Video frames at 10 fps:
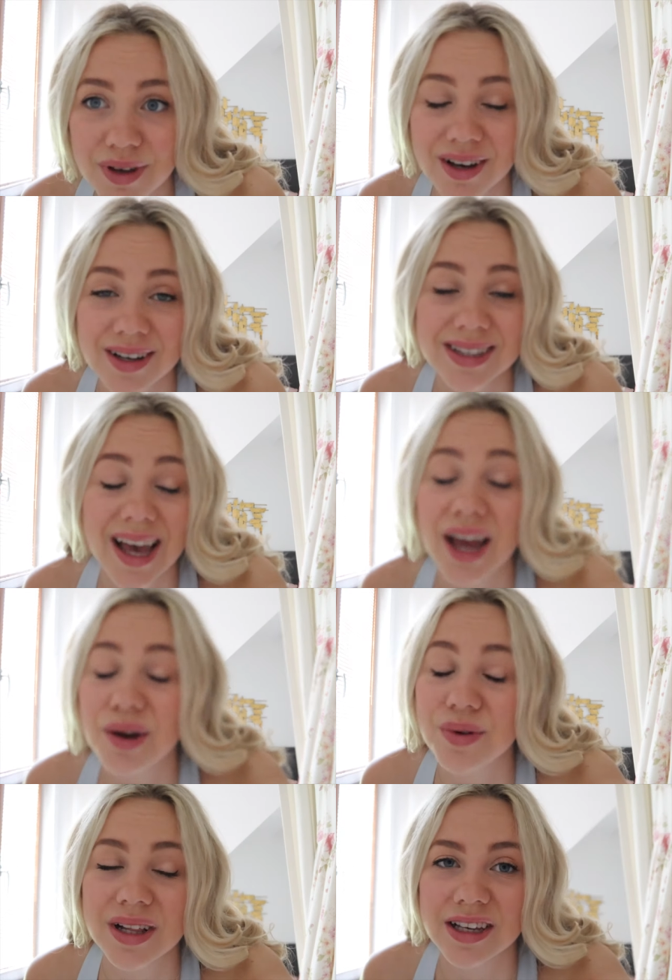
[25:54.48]
because I
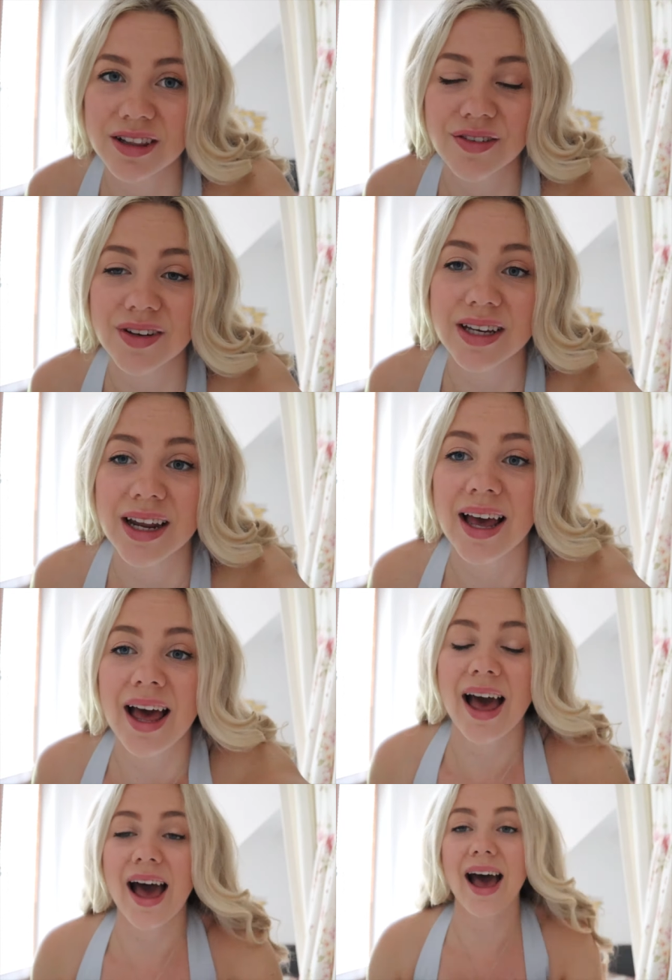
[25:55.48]
really love it
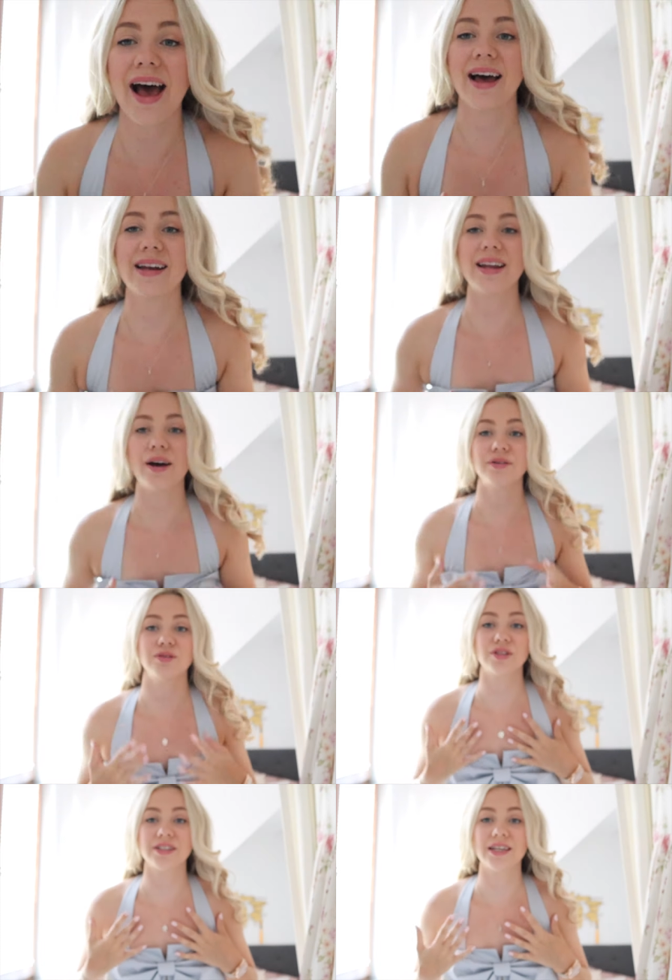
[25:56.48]
and I
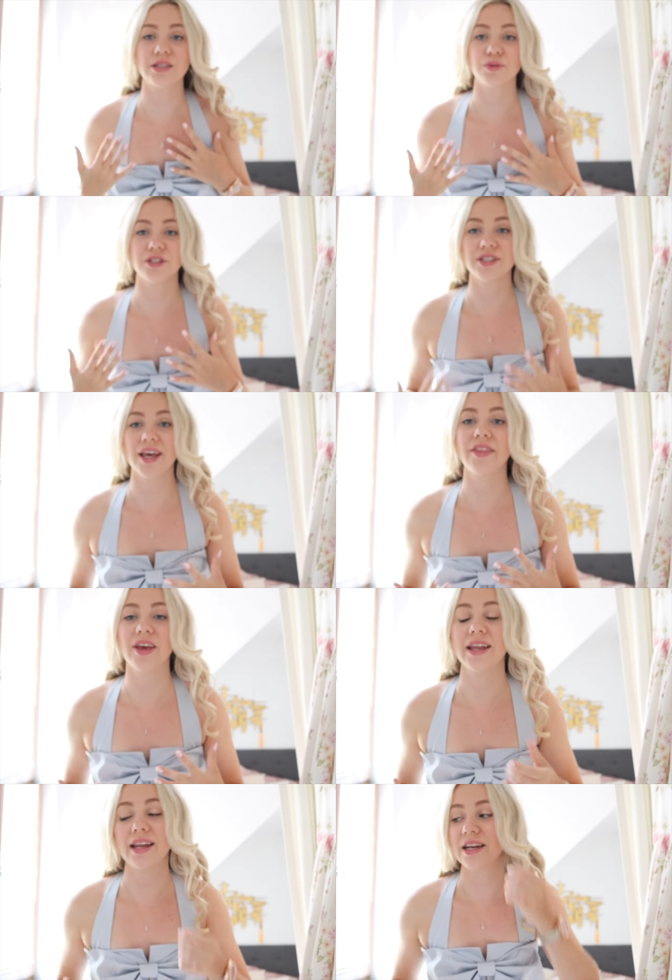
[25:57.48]
was really desperate to get it,